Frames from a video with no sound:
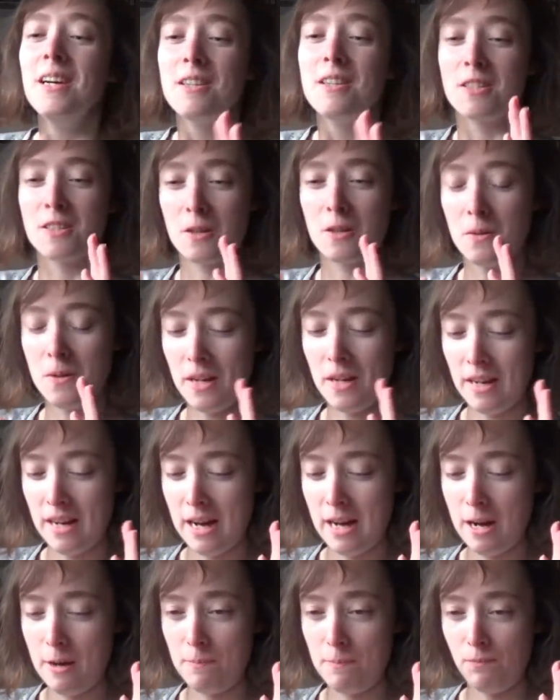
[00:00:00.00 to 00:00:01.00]
So
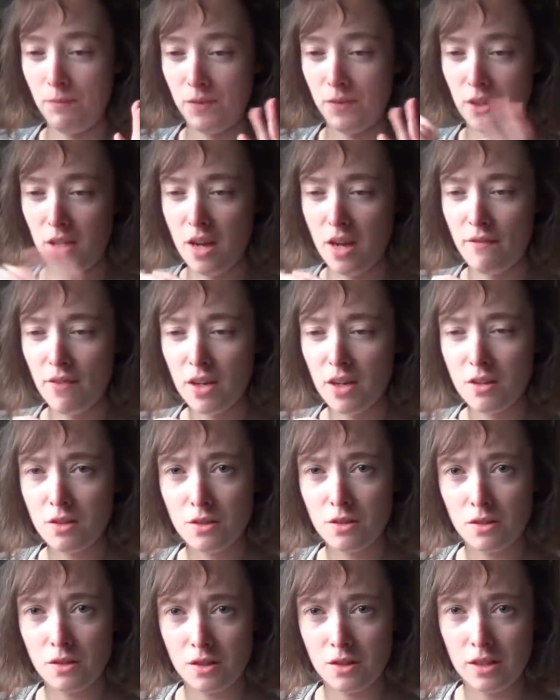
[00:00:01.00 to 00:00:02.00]
yeah, the
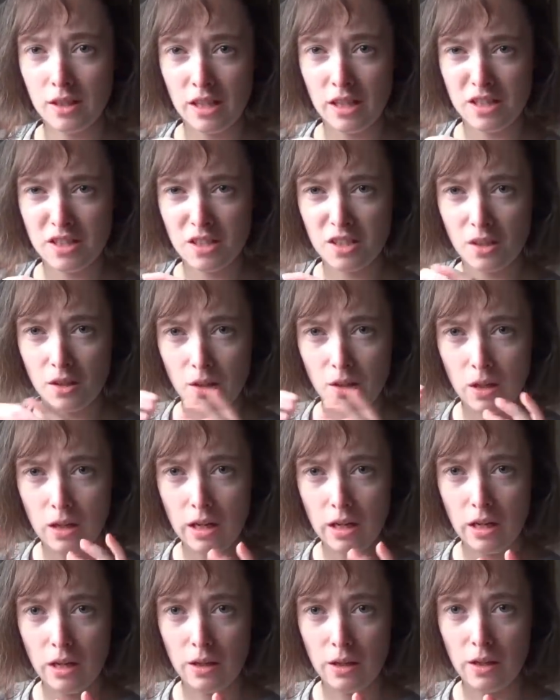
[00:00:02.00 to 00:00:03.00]
Avengers,
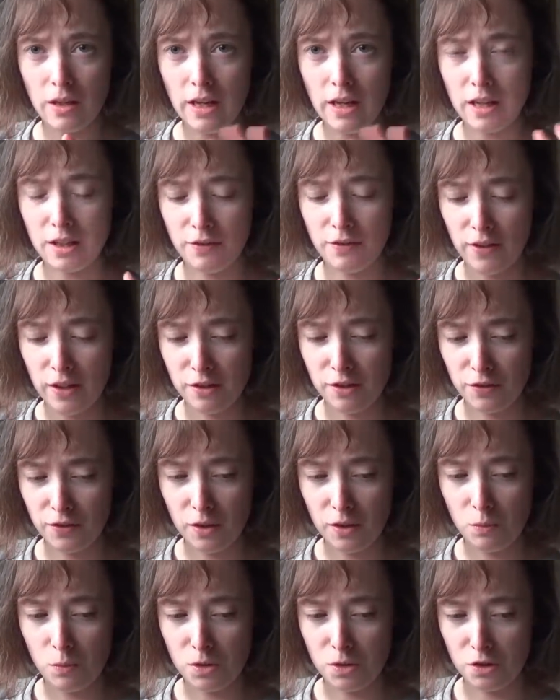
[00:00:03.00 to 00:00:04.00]
the last Avengers
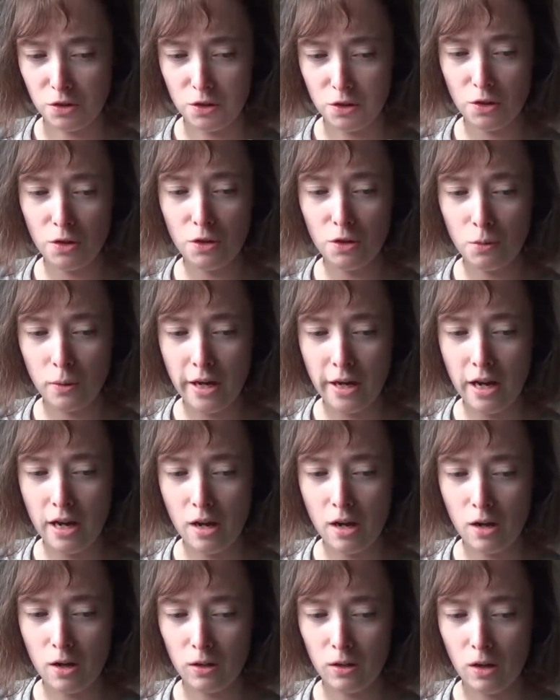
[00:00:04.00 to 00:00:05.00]
film was a good
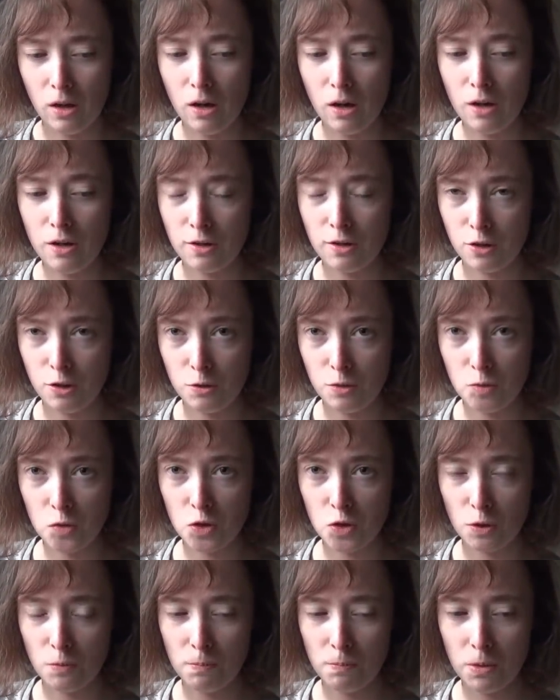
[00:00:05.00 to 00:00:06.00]
way on how to
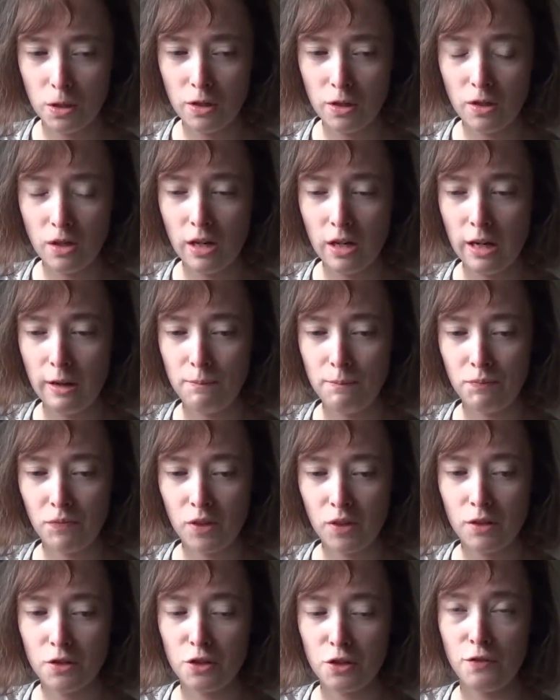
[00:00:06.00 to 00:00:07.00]
subvert
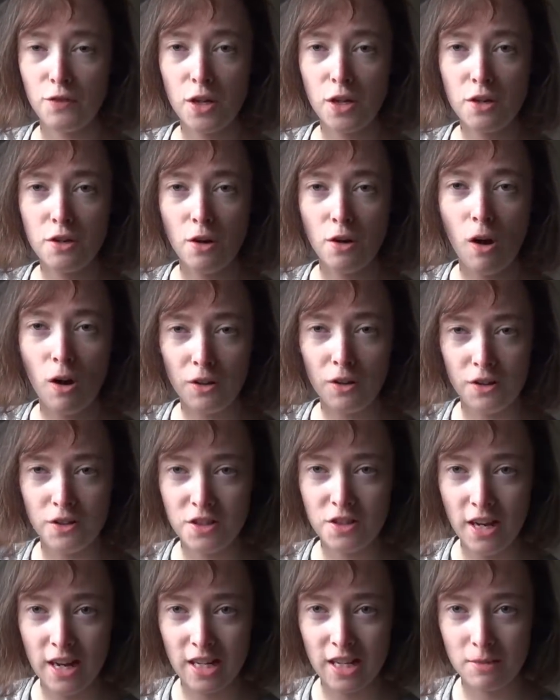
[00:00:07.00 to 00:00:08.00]
your
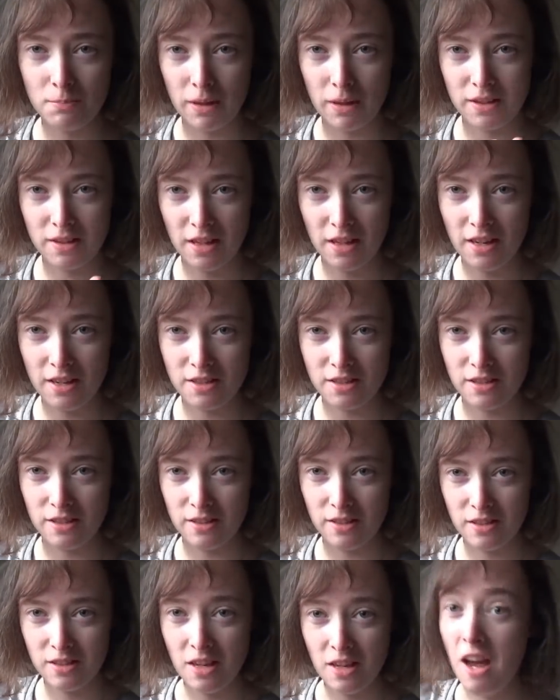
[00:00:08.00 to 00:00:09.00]
audience
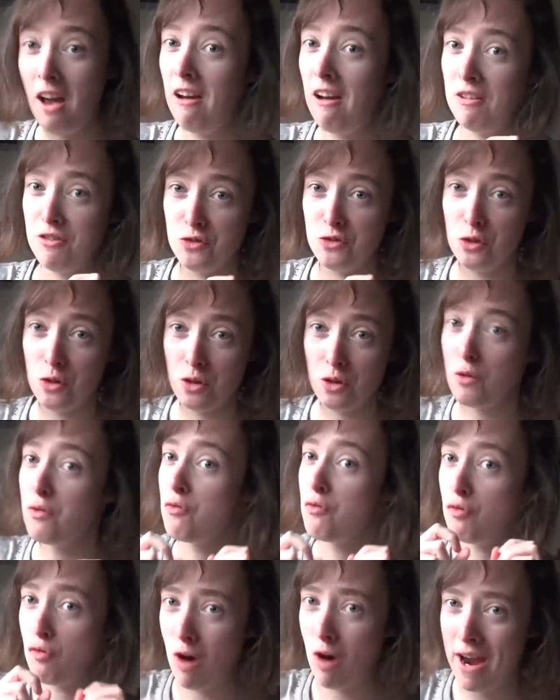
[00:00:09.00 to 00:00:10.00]
expectations and do it
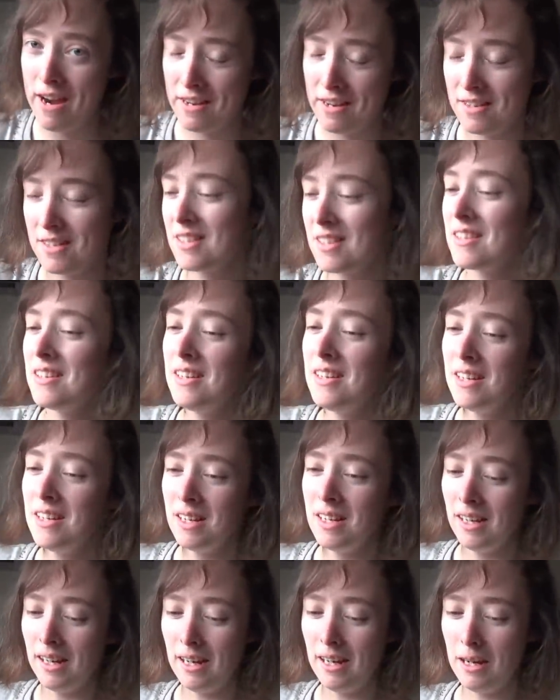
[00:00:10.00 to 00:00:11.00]
right.
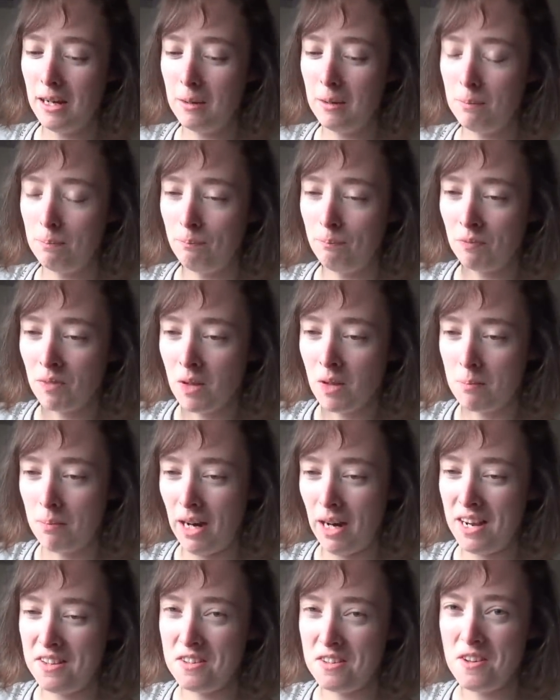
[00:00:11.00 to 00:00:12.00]

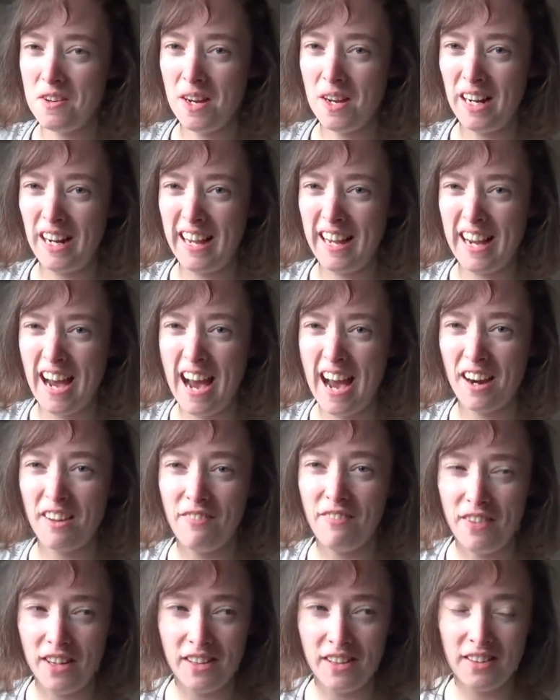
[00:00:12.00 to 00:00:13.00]
But I knew, like, I had a
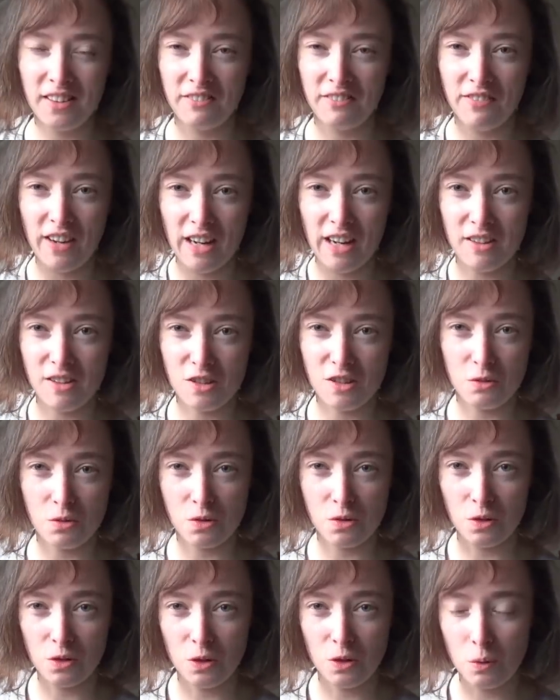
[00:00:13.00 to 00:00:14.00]
feeling that Thanos
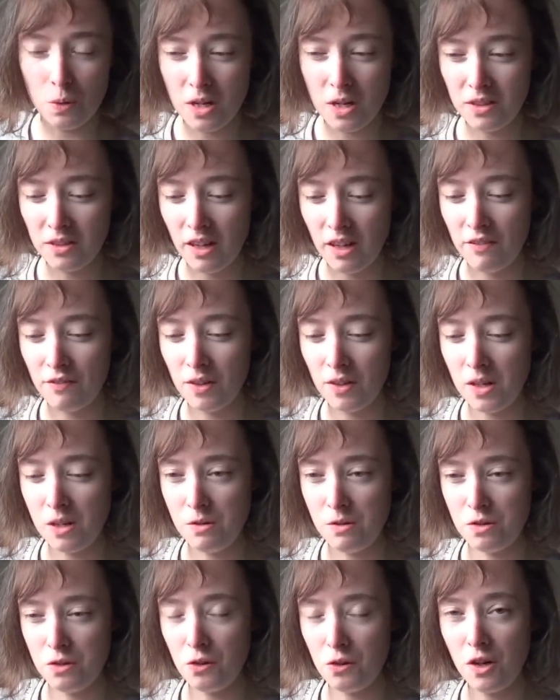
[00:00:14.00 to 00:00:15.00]
was gonna win. I thought it
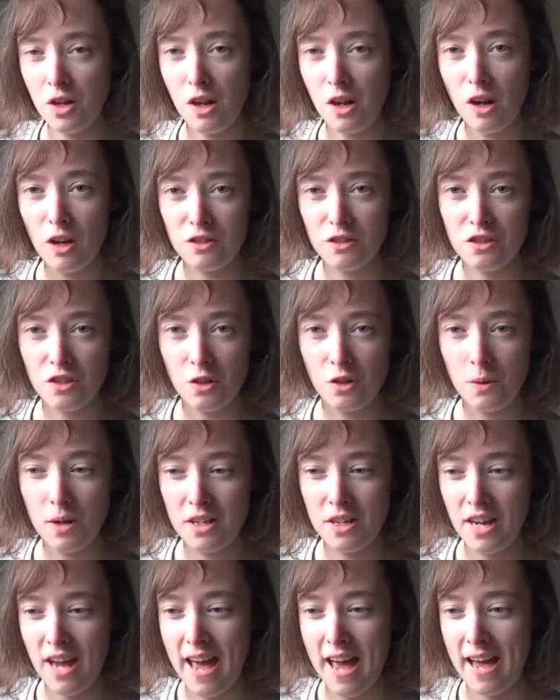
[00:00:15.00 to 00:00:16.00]
was the only logical
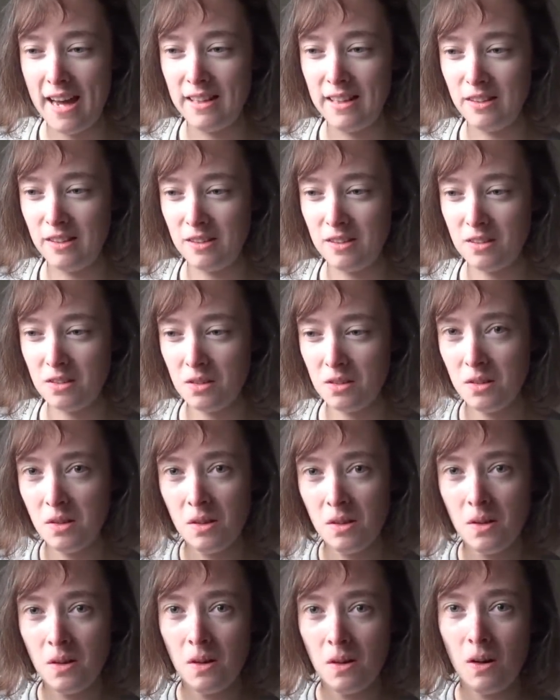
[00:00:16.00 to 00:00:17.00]
way to end it
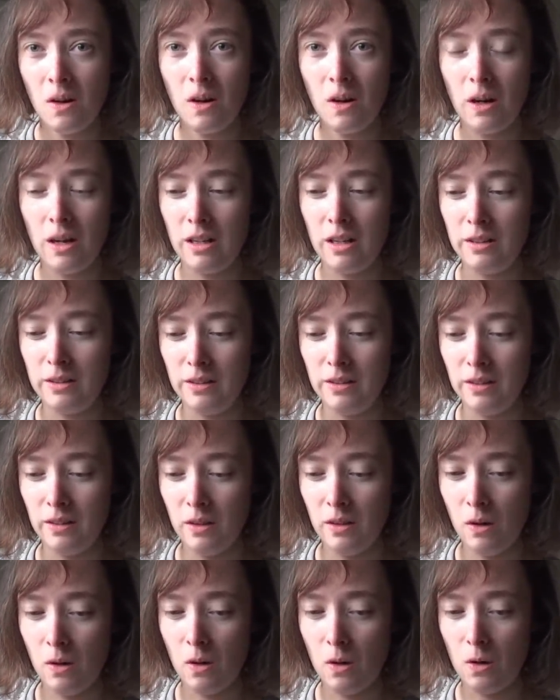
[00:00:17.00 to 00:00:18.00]

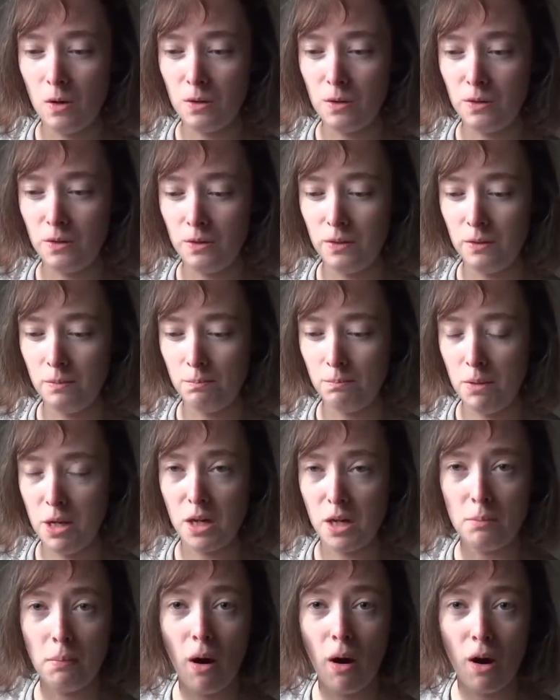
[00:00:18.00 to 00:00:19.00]
on
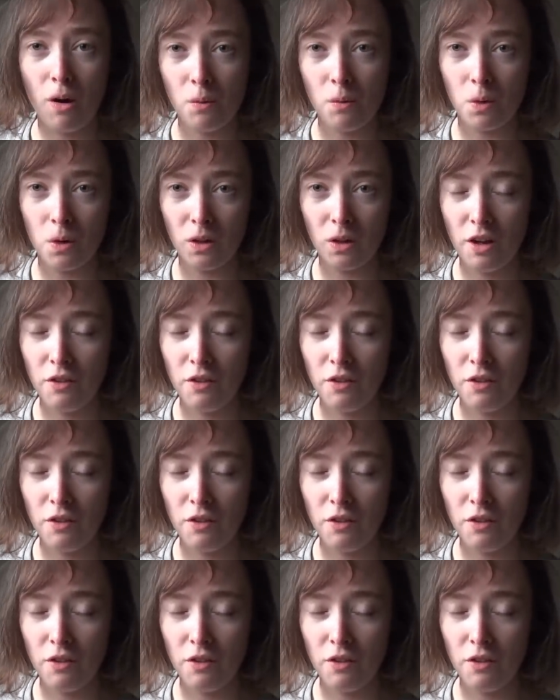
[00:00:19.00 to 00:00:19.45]
being a part one.